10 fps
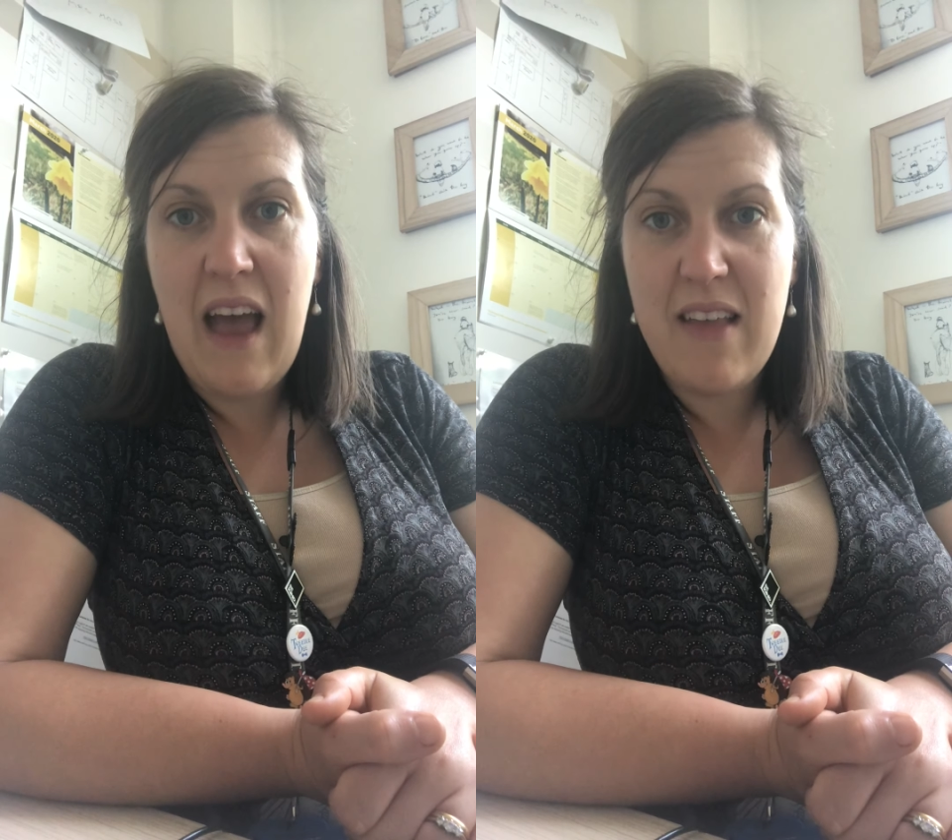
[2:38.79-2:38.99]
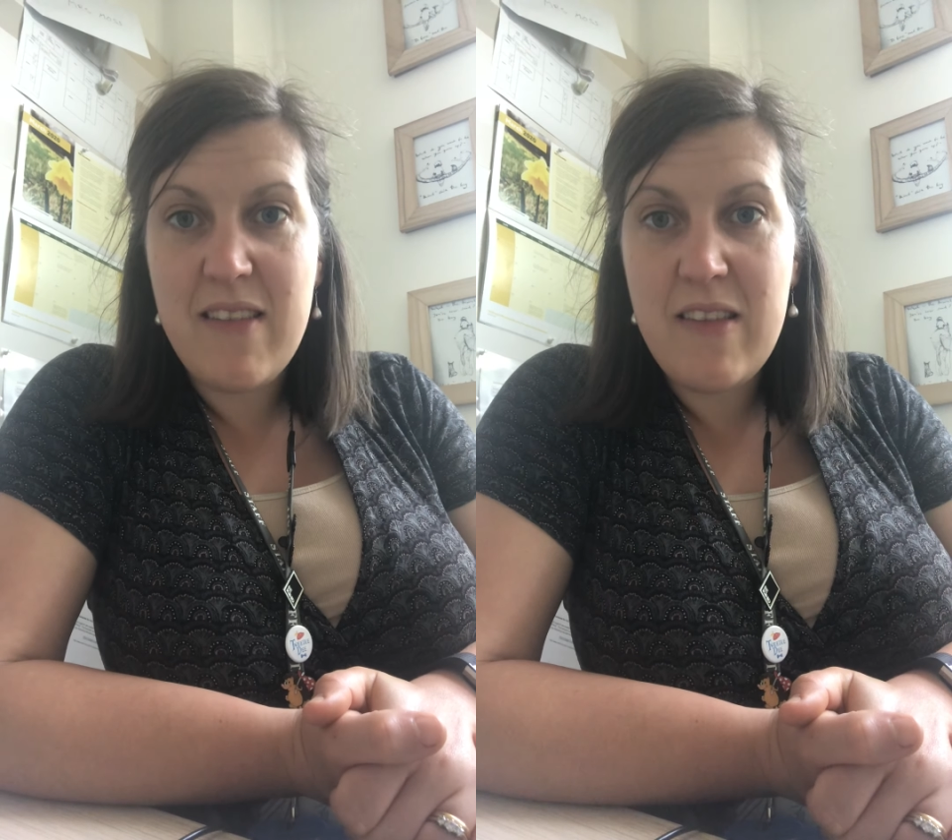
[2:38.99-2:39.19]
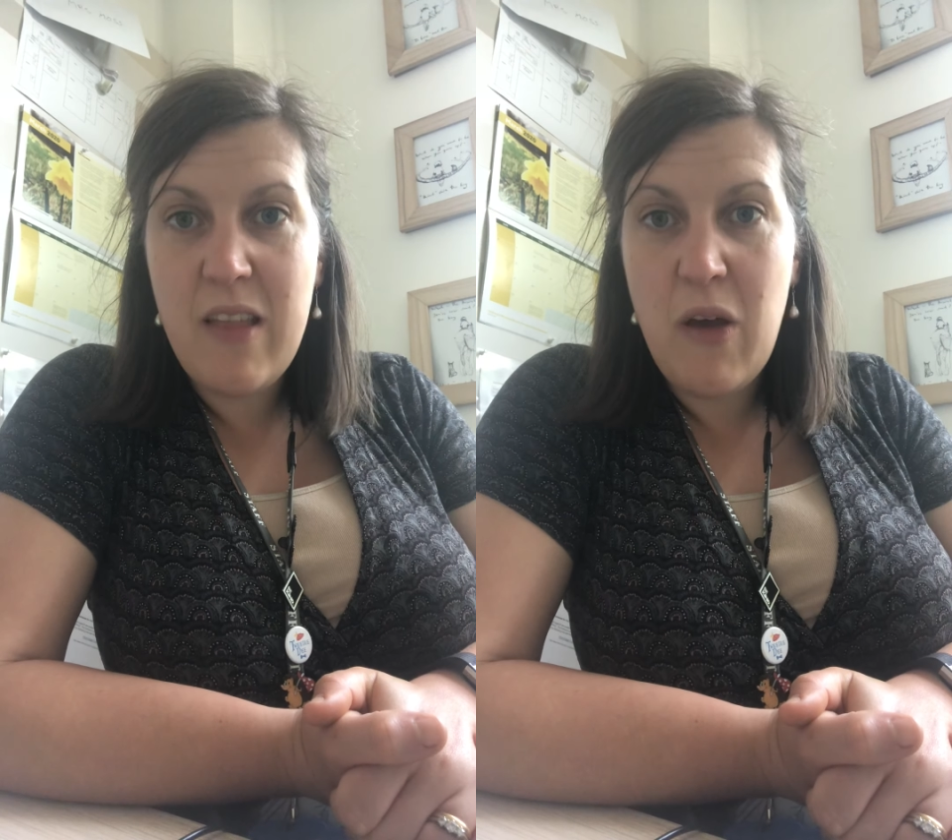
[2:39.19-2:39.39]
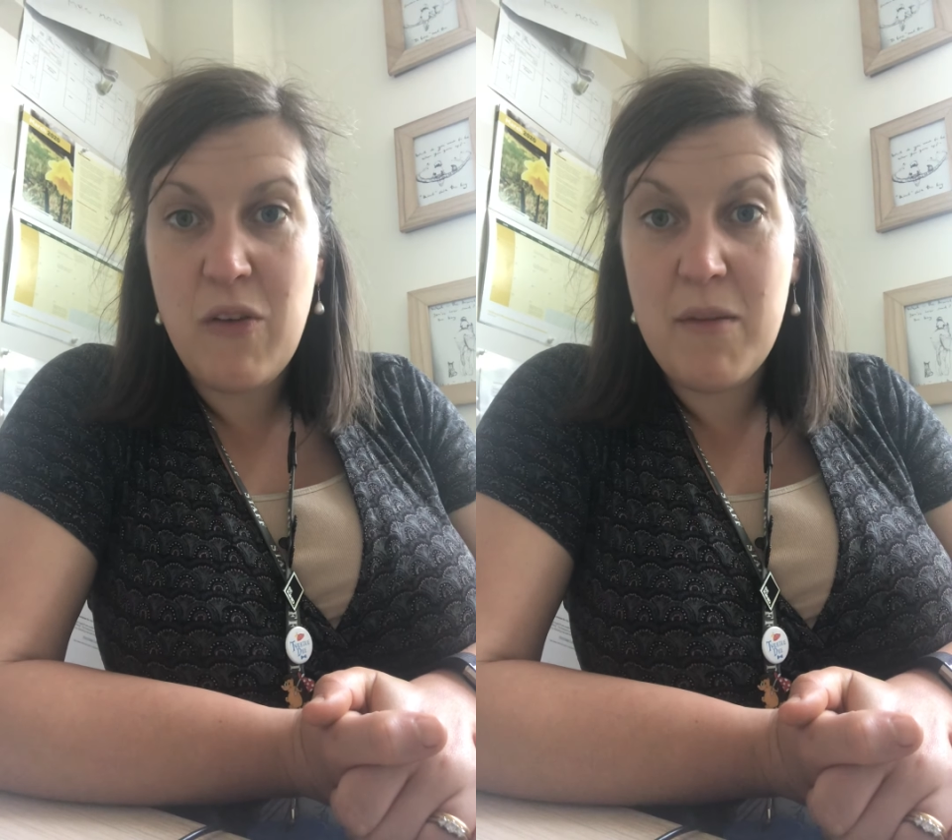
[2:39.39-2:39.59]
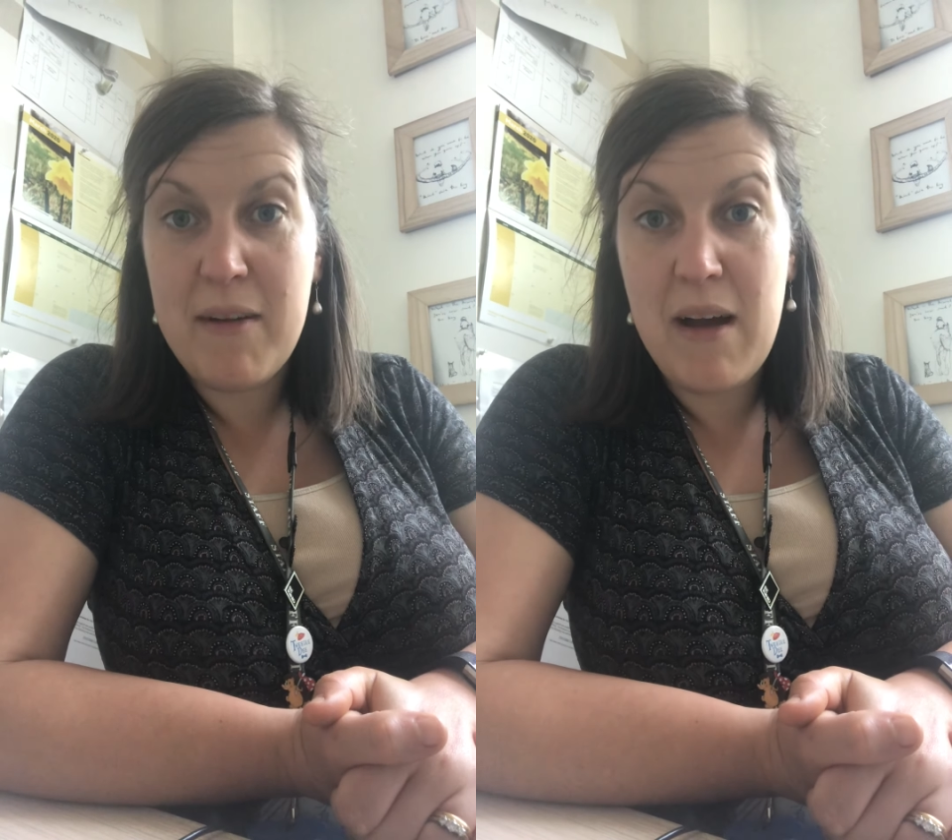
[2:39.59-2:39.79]
and
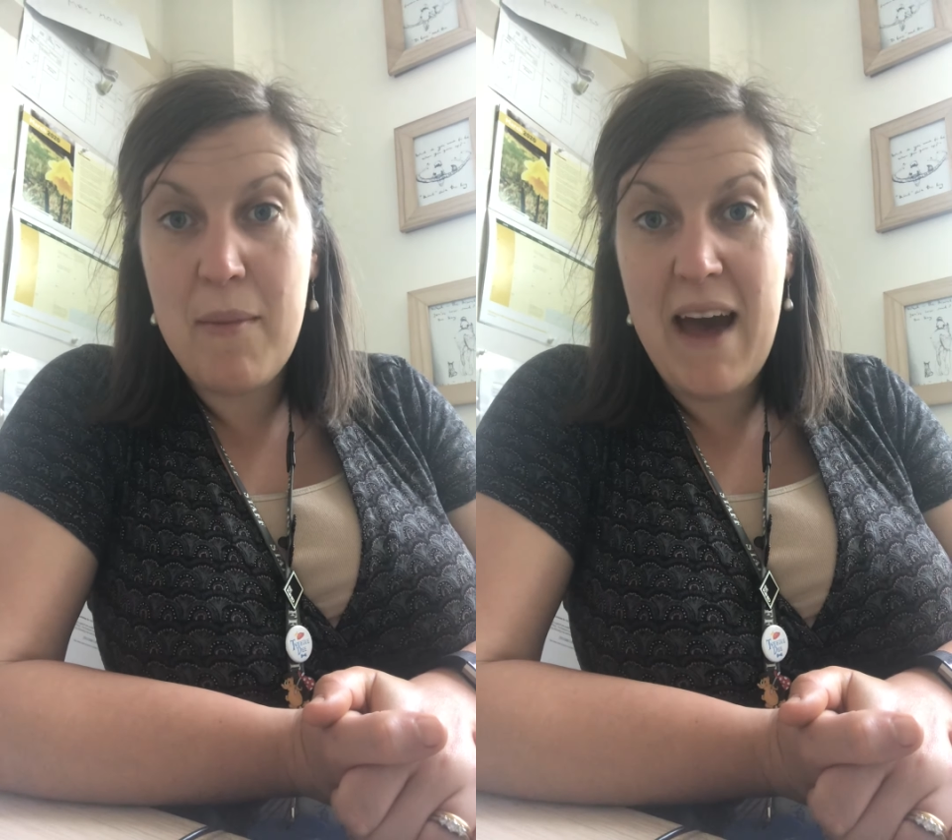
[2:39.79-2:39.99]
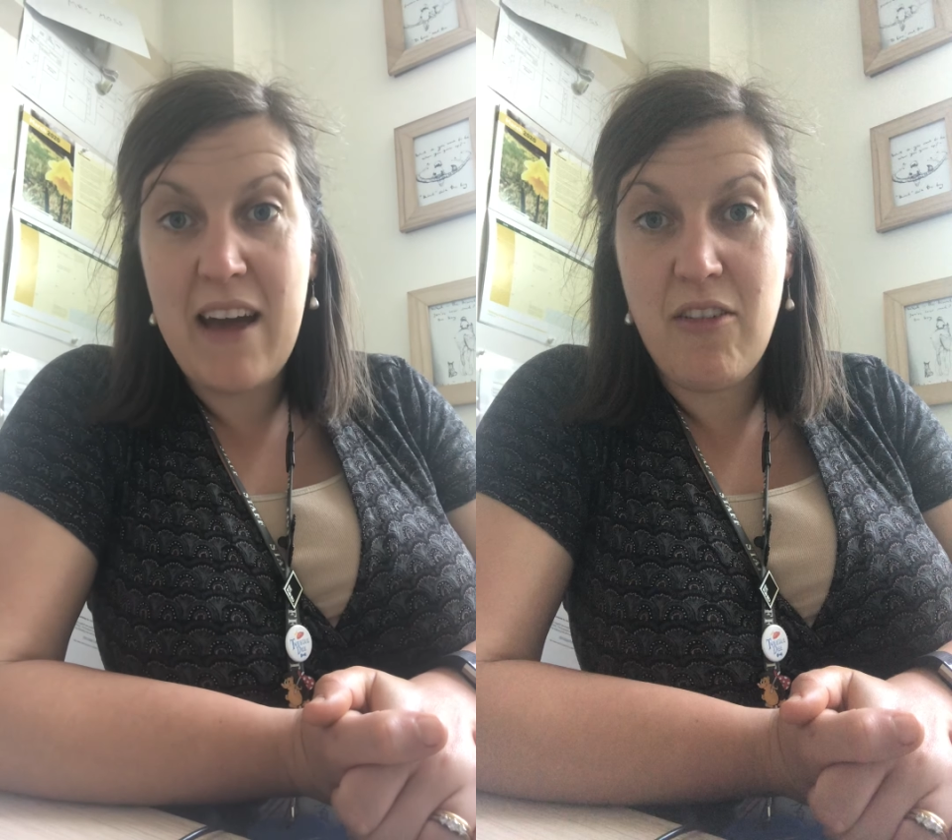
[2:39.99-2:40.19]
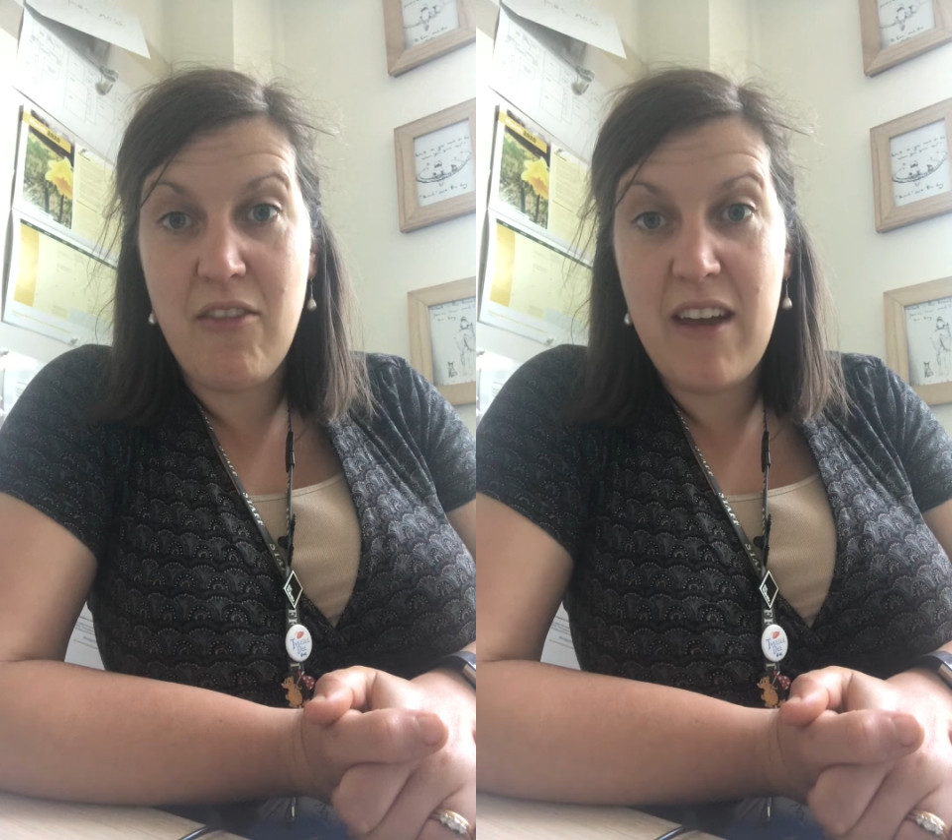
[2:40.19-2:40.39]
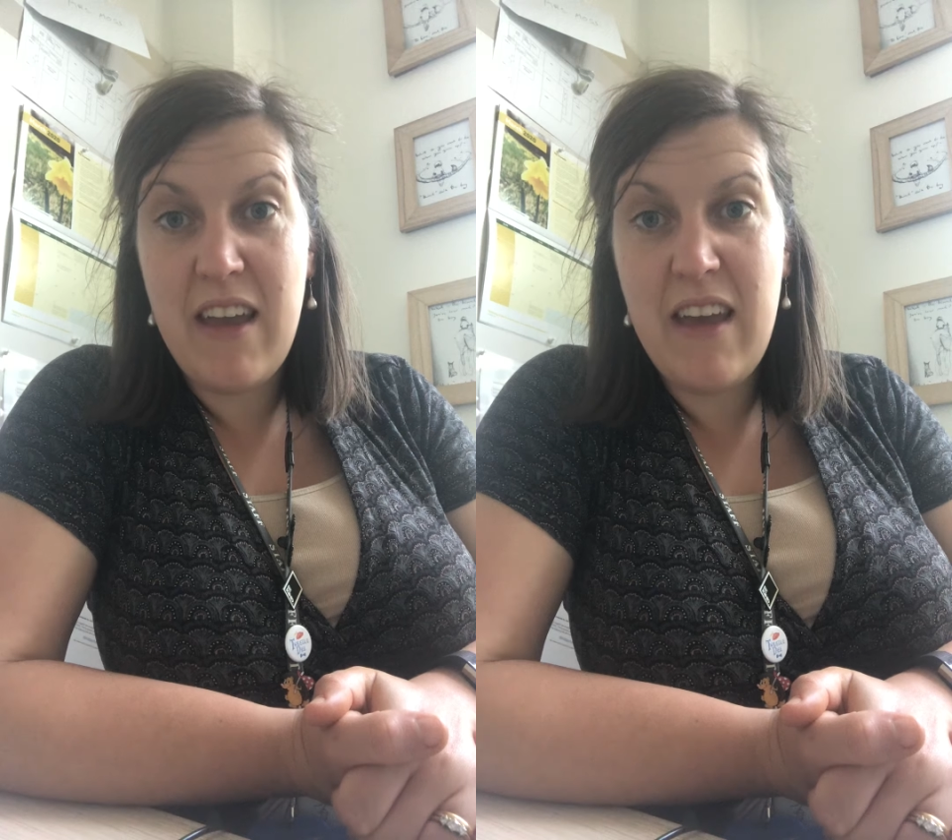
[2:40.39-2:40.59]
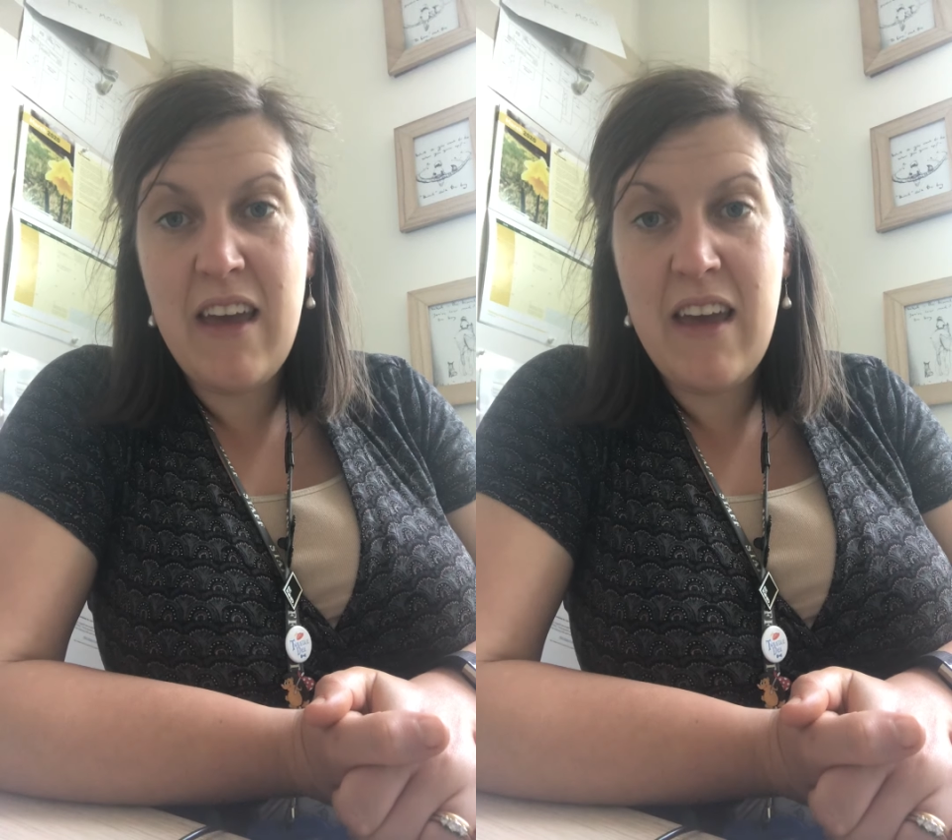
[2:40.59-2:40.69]
slow to become angry.